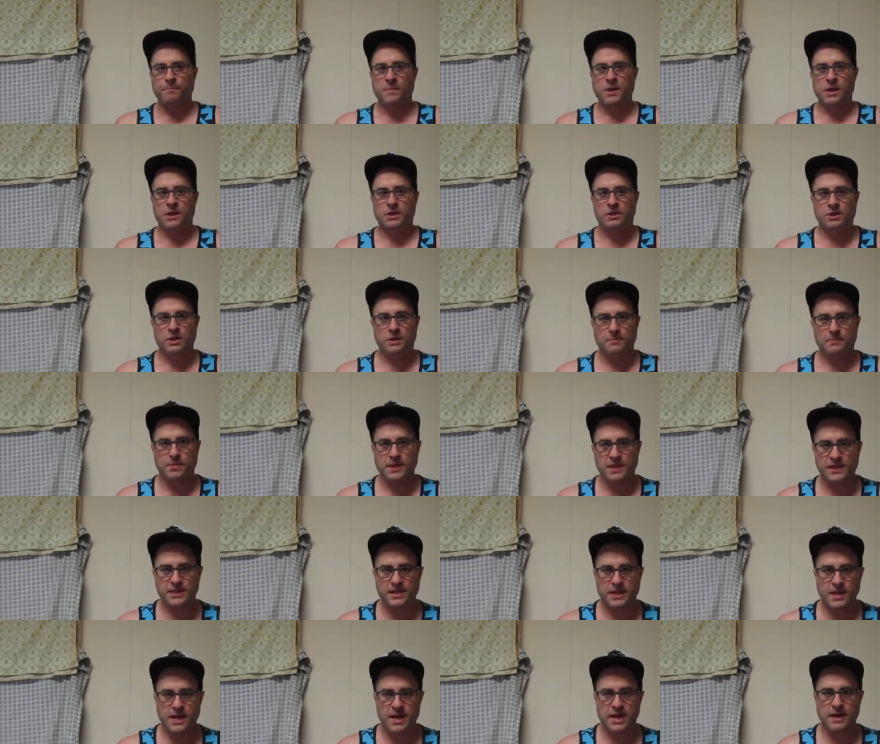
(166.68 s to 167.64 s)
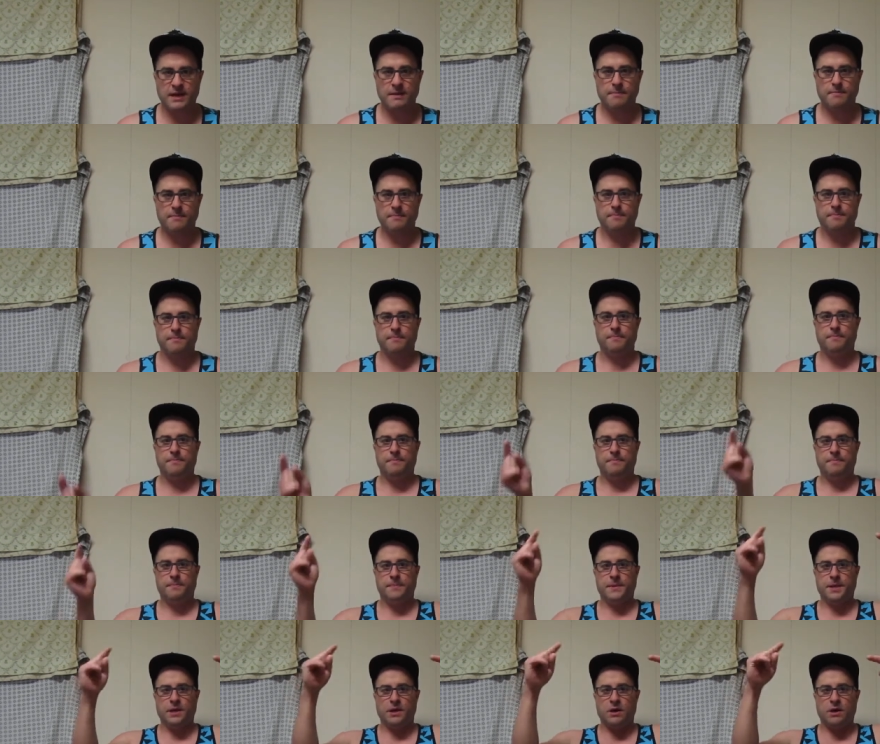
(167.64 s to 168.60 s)
please do that.
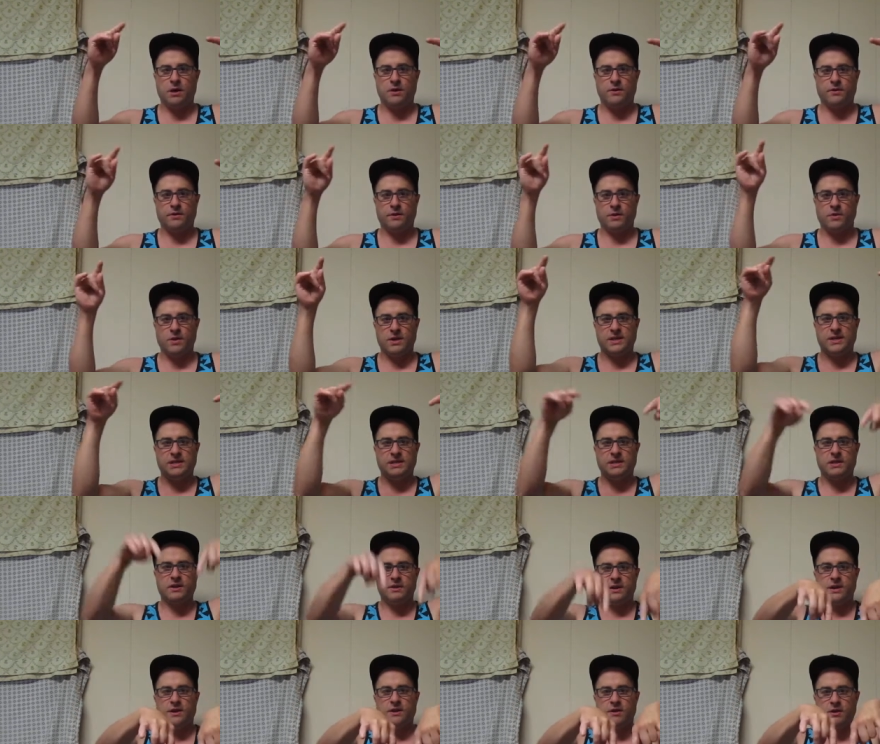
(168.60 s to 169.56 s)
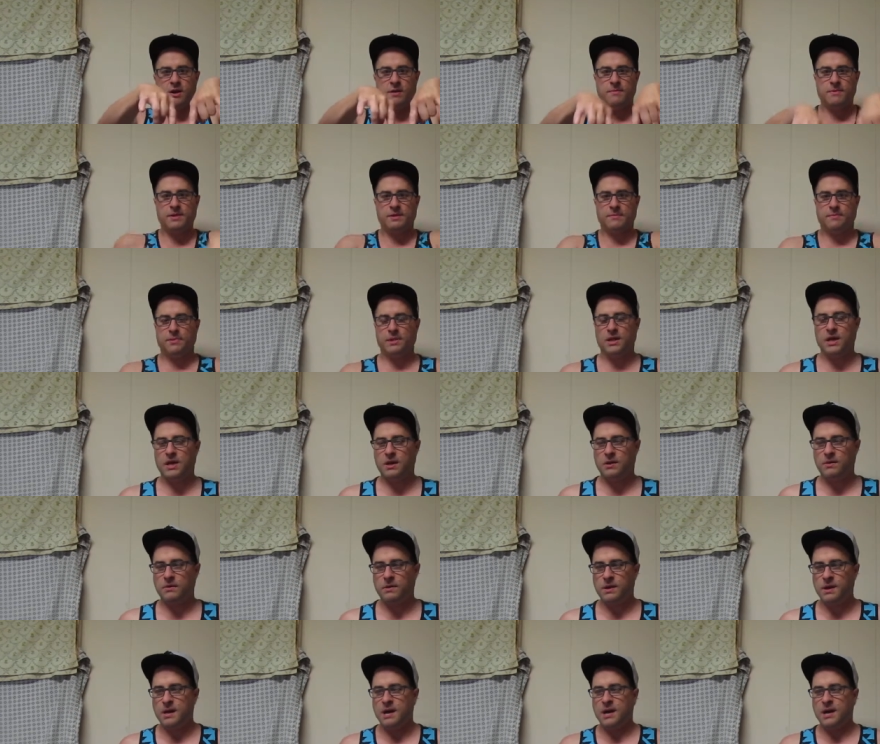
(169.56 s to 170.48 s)
The questions go down in the comments below.